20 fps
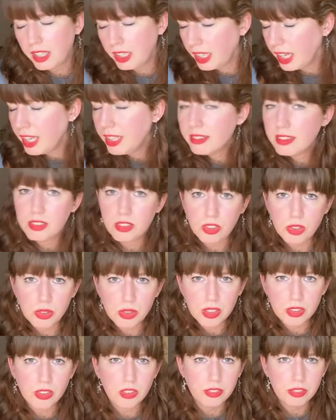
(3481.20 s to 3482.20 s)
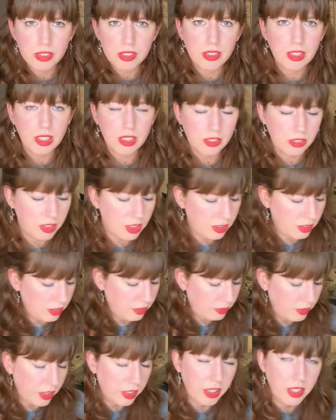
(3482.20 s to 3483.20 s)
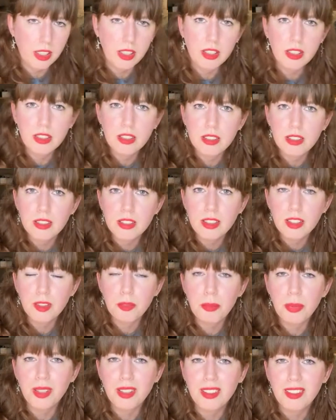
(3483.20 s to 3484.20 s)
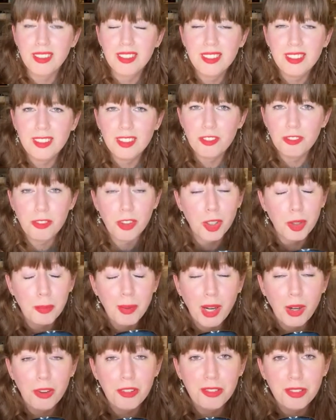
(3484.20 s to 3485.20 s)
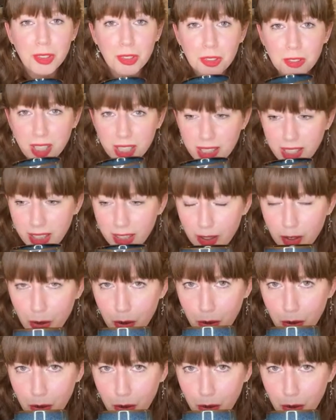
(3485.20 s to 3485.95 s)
it has its uses. Obviously, it's been very powerful already.